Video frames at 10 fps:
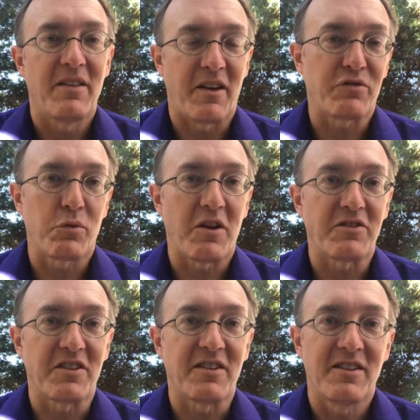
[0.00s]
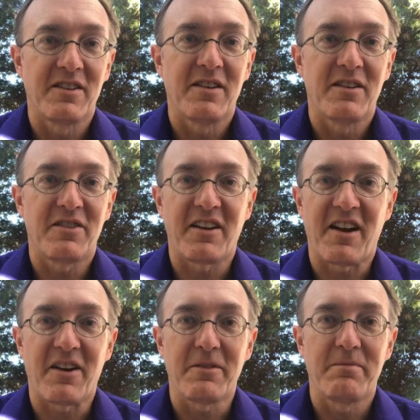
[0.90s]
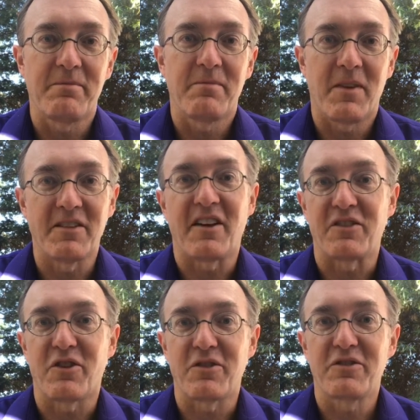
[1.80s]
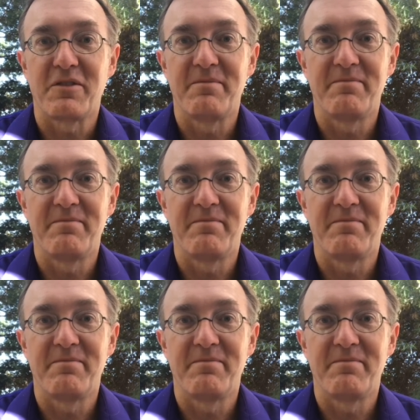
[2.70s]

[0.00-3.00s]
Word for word: Thanks for watching, take care, and take charge.